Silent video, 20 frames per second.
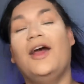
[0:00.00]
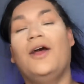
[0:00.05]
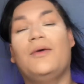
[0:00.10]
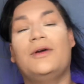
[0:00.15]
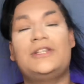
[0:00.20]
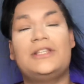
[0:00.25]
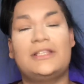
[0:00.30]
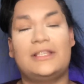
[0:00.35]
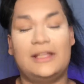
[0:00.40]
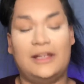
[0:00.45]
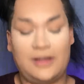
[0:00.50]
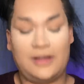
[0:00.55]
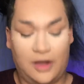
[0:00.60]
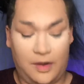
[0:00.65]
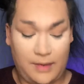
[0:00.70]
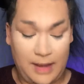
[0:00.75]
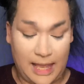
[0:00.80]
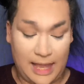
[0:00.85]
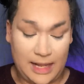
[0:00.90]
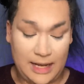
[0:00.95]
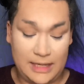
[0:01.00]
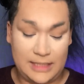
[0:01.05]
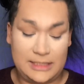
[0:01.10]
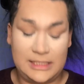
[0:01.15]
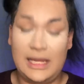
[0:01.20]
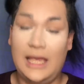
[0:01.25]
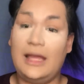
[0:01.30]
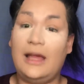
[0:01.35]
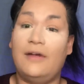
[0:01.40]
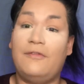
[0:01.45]
we're just gonna go ahead and
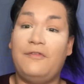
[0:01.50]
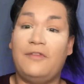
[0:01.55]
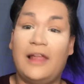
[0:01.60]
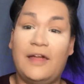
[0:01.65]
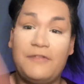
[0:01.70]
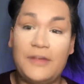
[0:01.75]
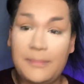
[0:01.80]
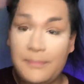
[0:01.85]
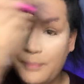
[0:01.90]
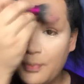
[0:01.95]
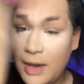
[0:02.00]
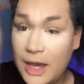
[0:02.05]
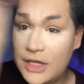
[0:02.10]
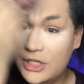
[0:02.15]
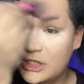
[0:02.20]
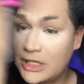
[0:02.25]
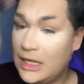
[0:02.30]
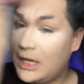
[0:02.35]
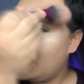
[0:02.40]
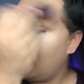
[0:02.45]
take a fluffy brush